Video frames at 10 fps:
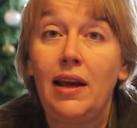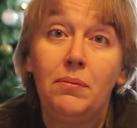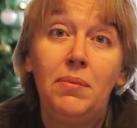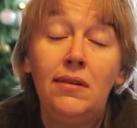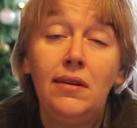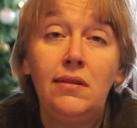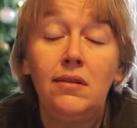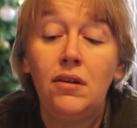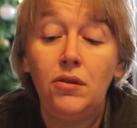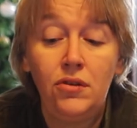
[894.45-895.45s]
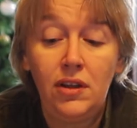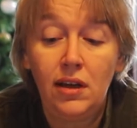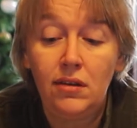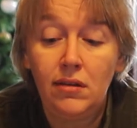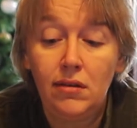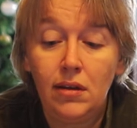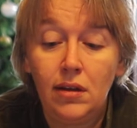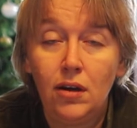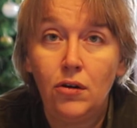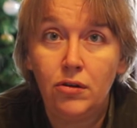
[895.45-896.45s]
like business associates
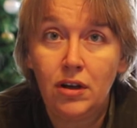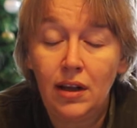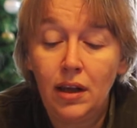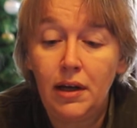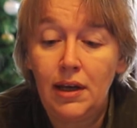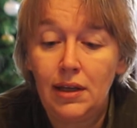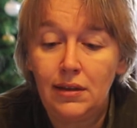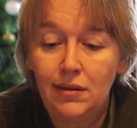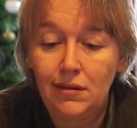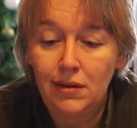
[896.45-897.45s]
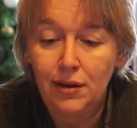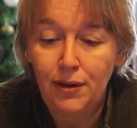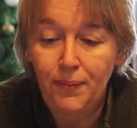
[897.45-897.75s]
or clients